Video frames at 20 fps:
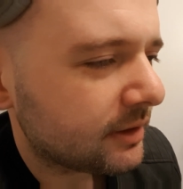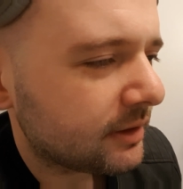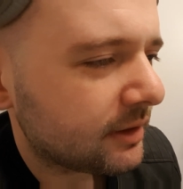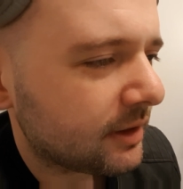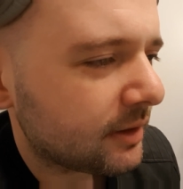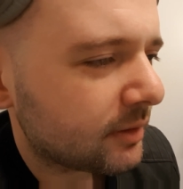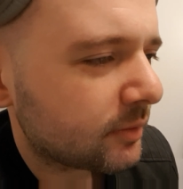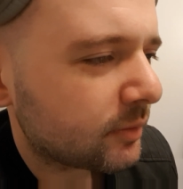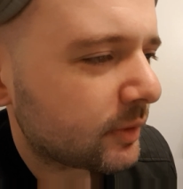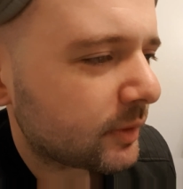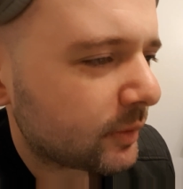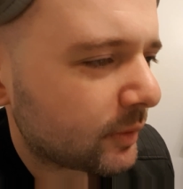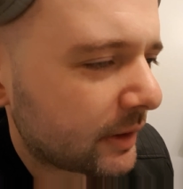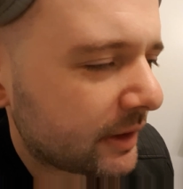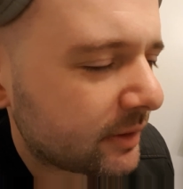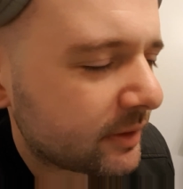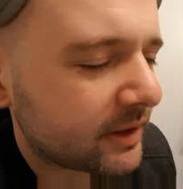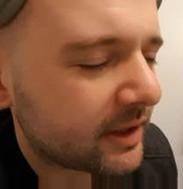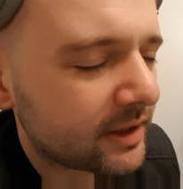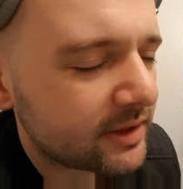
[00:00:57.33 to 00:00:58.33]

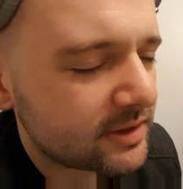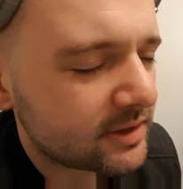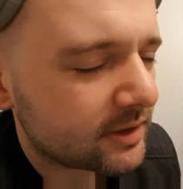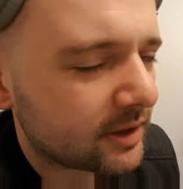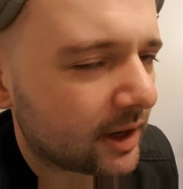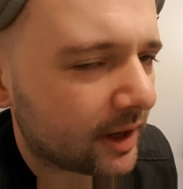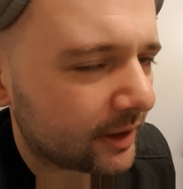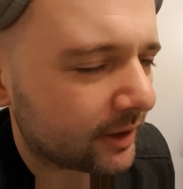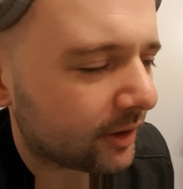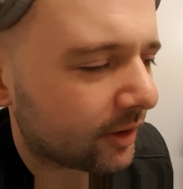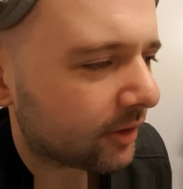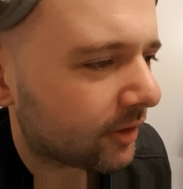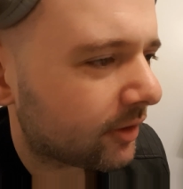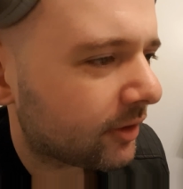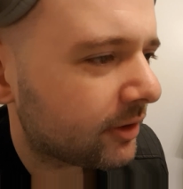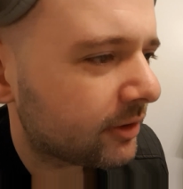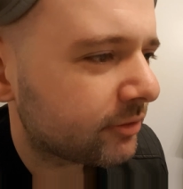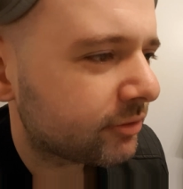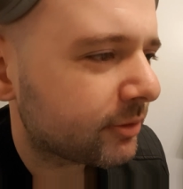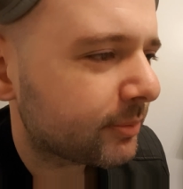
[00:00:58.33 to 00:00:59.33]
it gets kind of
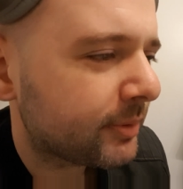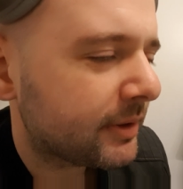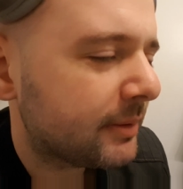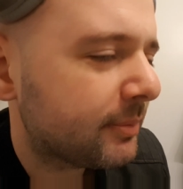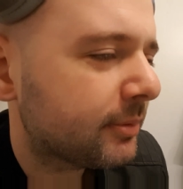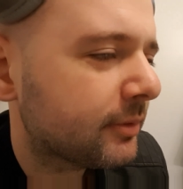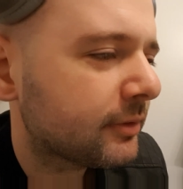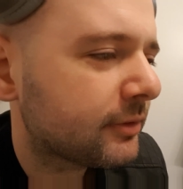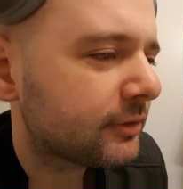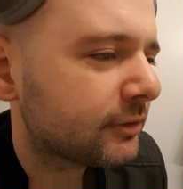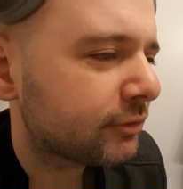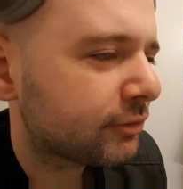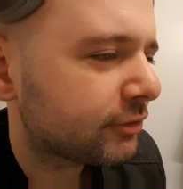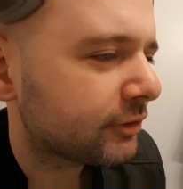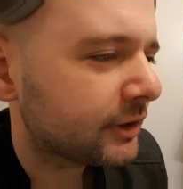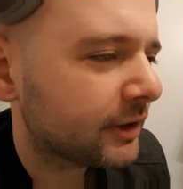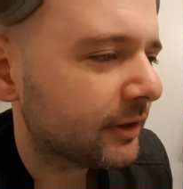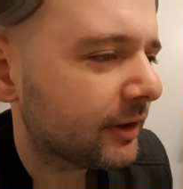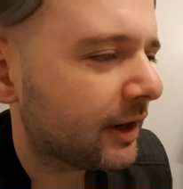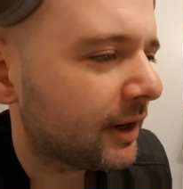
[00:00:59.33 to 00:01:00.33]
hard for people to
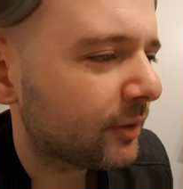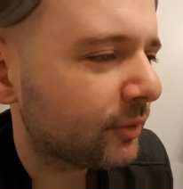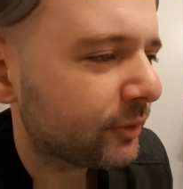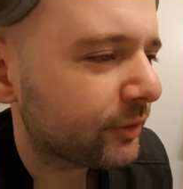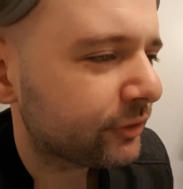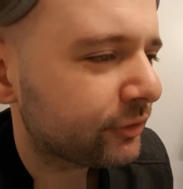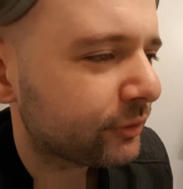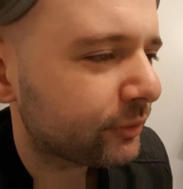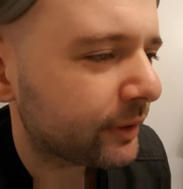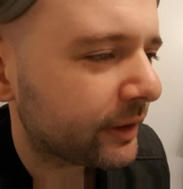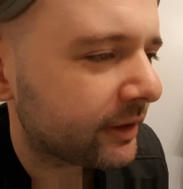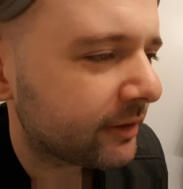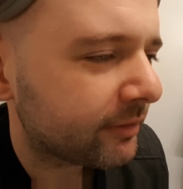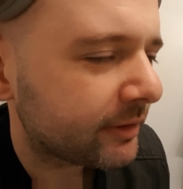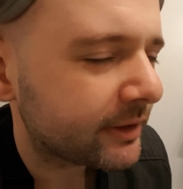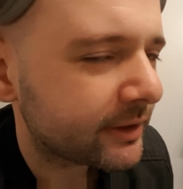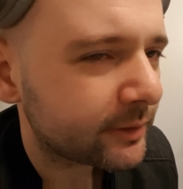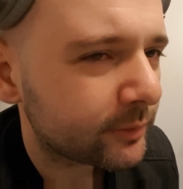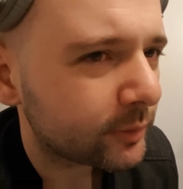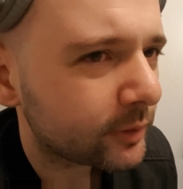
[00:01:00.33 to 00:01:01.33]
figure out what's
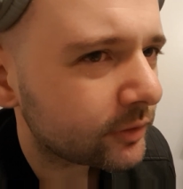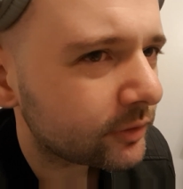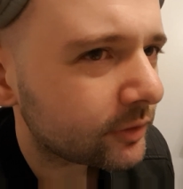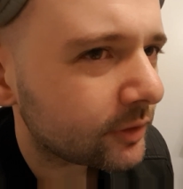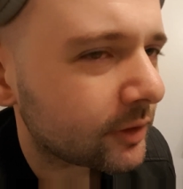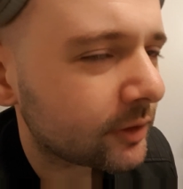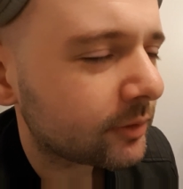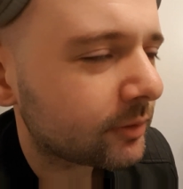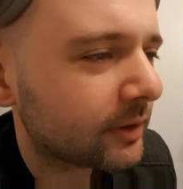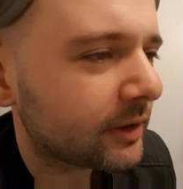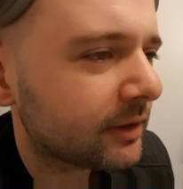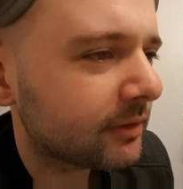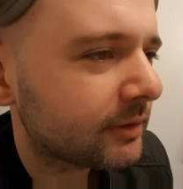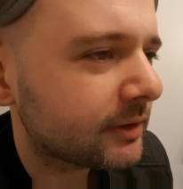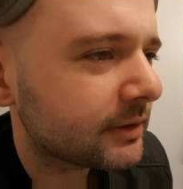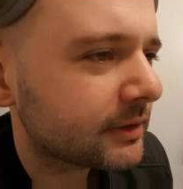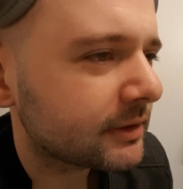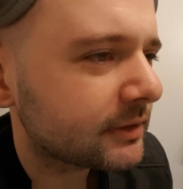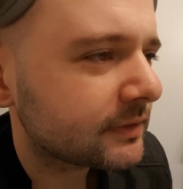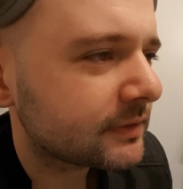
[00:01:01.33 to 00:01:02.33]
relevant and what's not
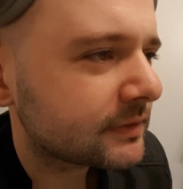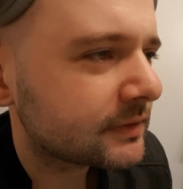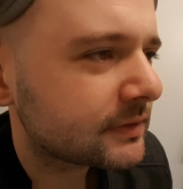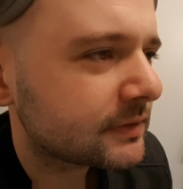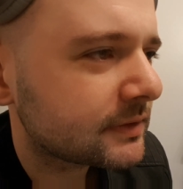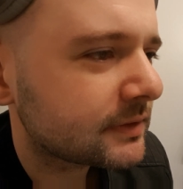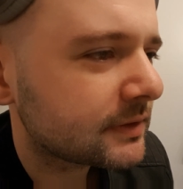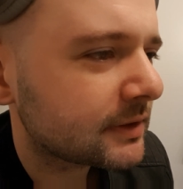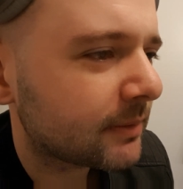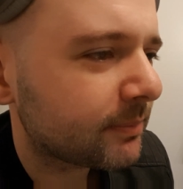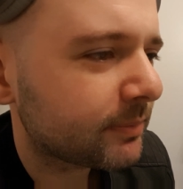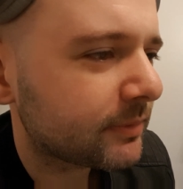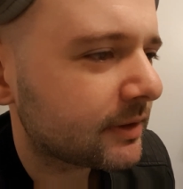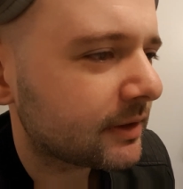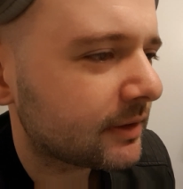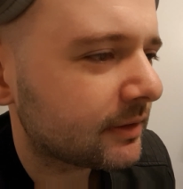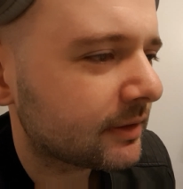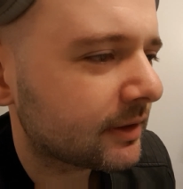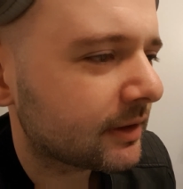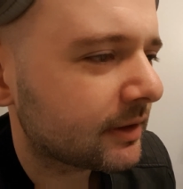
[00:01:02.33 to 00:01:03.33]
relevant. It's
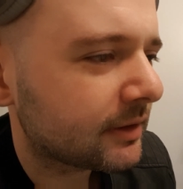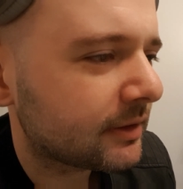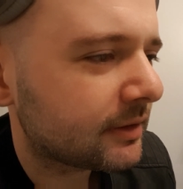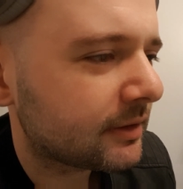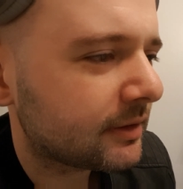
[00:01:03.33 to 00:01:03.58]
something that